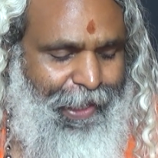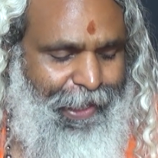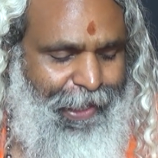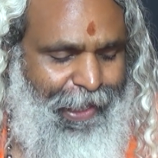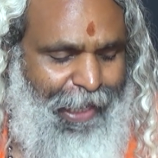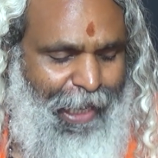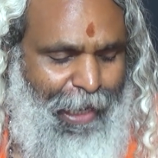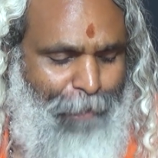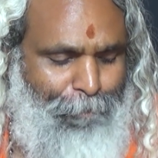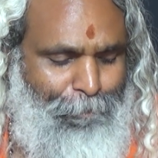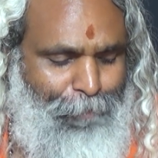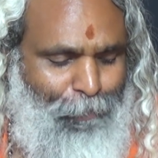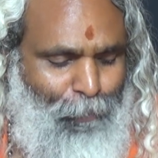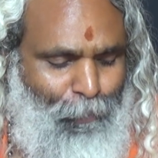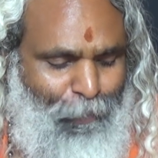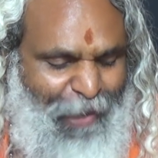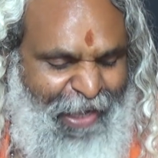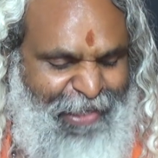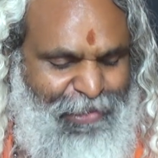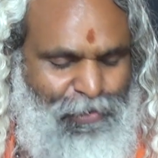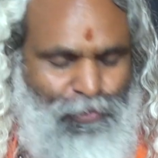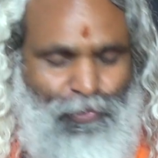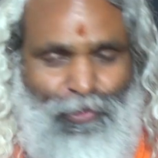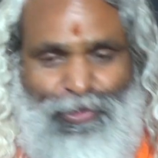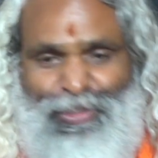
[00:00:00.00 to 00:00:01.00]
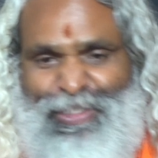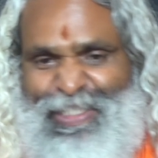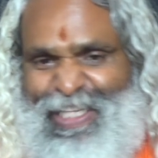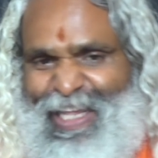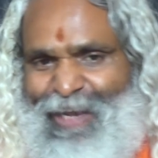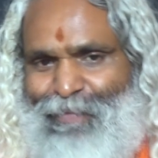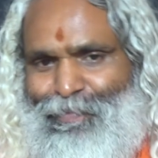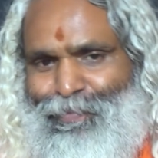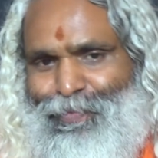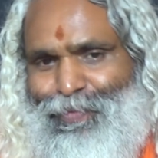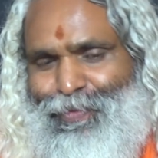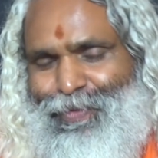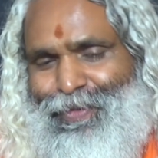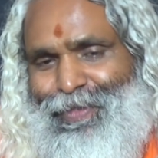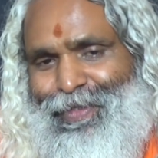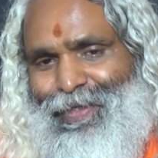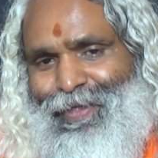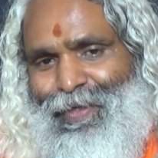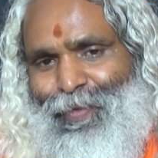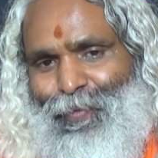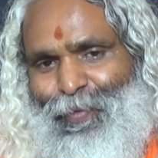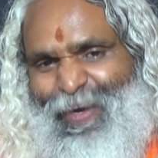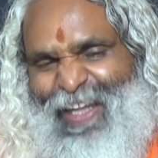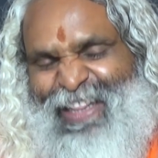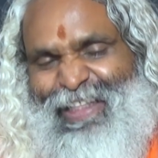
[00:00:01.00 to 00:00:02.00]
Help one's own self
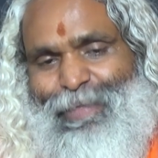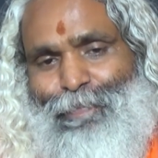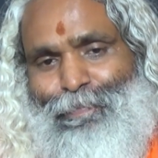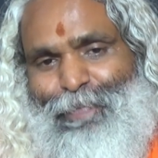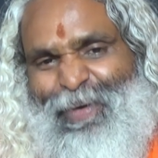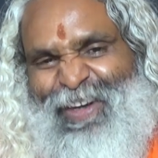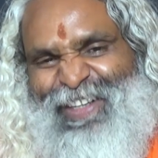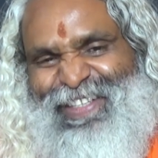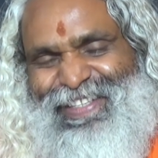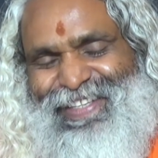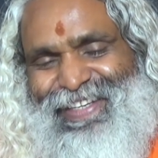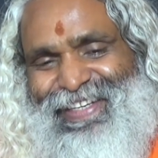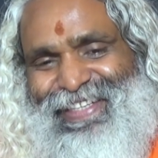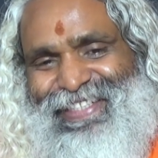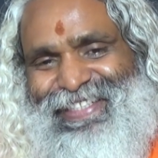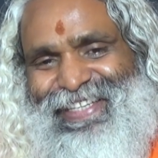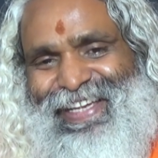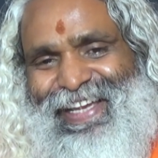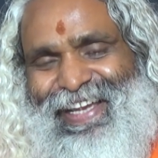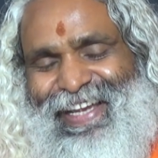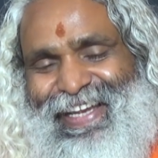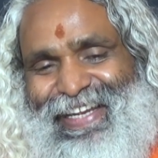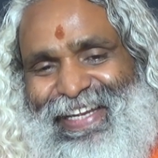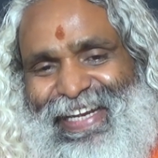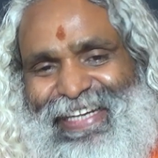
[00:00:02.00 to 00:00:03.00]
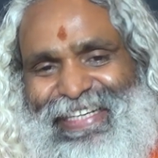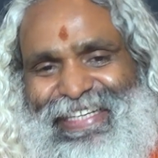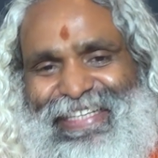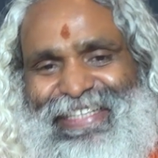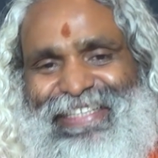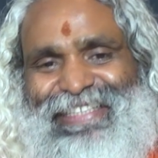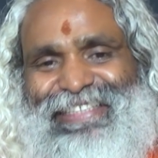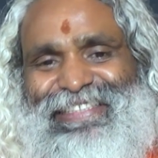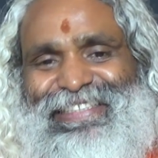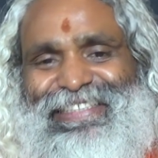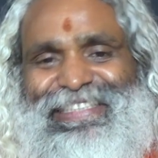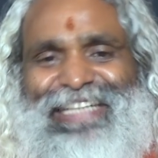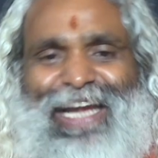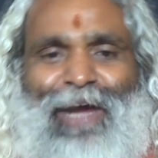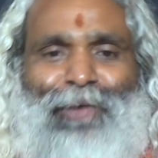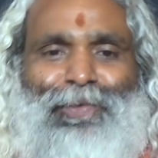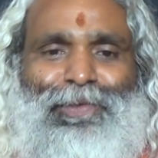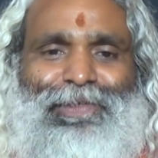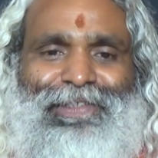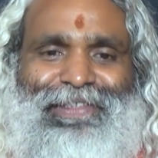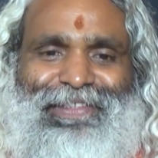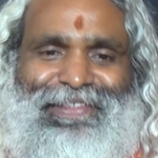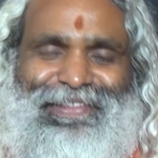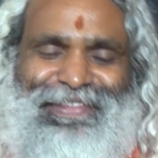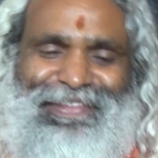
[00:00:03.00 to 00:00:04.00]
when the person is getting
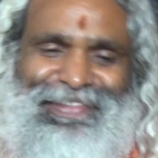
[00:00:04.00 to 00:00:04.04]
drowned.